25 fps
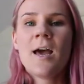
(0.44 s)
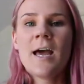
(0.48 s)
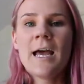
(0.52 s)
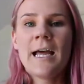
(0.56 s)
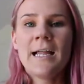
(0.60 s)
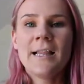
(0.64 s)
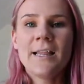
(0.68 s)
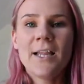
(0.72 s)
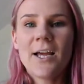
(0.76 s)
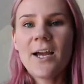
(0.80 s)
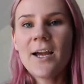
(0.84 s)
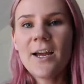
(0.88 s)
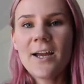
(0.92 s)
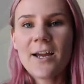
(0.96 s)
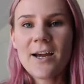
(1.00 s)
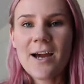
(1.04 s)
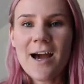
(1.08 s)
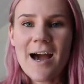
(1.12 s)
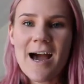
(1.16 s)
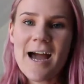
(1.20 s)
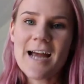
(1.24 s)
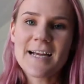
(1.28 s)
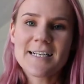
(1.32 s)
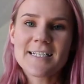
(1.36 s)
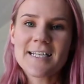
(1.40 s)
Hello
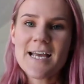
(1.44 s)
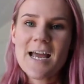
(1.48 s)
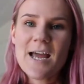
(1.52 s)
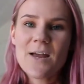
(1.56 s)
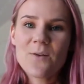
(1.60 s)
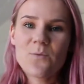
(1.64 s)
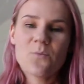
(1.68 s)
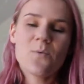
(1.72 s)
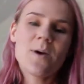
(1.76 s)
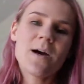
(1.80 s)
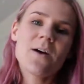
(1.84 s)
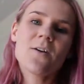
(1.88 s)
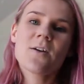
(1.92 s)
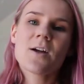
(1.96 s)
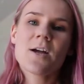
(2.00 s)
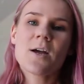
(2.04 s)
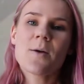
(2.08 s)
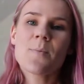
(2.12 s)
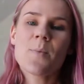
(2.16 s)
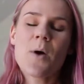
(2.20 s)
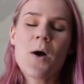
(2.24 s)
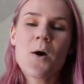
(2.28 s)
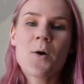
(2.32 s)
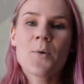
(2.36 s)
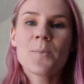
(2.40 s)
guys and
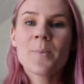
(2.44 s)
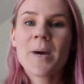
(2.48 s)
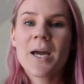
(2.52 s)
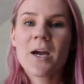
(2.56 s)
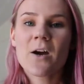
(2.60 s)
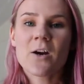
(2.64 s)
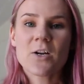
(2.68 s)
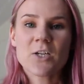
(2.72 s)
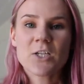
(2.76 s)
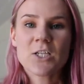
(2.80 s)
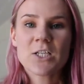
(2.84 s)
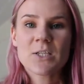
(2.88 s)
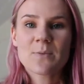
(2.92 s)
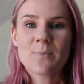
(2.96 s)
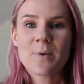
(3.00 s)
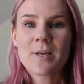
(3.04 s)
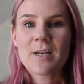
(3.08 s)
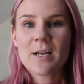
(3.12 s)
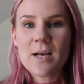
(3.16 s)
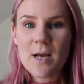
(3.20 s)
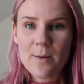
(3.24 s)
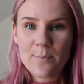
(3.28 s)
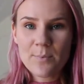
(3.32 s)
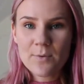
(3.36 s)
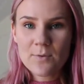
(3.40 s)
welcome. Oh my gosh, it's been
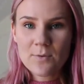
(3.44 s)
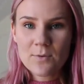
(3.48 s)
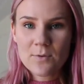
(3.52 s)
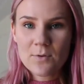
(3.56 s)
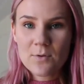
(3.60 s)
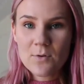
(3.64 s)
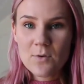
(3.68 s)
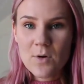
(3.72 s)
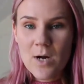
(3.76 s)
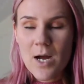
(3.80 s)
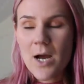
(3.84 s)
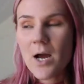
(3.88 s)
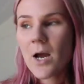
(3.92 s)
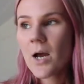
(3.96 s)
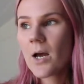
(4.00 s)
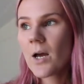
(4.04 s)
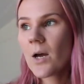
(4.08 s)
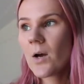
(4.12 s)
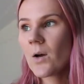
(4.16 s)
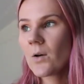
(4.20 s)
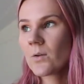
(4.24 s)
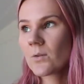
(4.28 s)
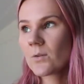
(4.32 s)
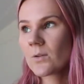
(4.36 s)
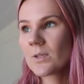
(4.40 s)

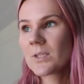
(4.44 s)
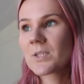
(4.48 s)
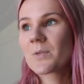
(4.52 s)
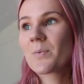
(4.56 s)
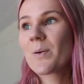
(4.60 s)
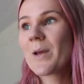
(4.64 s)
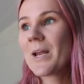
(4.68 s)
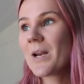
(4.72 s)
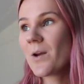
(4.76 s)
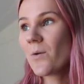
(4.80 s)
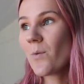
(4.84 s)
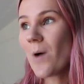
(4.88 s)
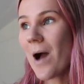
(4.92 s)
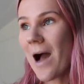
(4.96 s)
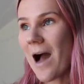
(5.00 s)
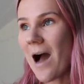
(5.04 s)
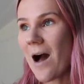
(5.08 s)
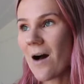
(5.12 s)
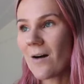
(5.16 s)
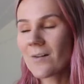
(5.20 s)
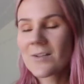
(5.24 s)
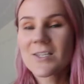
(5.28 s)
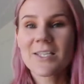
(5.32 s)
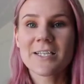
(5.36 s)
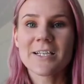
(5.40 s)
a
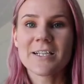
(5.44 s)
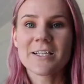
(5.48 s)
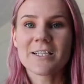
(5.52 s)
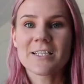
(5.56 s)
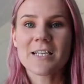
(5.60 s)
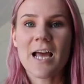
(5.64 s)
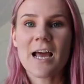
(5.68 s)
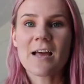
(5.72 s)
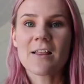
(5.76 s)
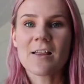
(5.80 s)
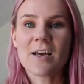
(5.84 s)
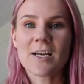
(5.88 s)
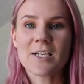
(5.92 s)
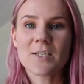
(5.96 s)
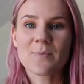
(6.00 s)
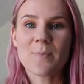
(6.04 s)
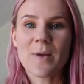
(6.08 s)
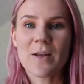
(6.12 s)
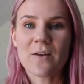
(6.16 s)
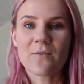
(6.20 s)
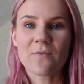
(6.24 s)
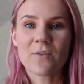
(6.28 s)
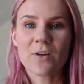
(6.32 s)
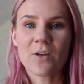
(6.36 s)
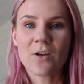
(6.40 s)
while since I last
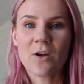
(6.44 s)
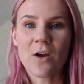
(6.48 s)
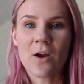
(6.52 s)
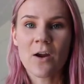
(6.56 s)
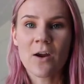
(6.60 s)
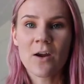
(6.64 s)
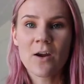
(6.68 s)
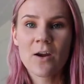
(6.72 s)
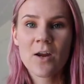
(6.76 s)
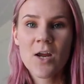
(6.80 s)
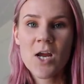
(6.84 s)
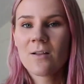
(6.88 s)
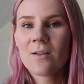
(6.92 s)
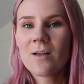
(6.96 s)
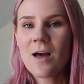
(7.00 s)
made a video.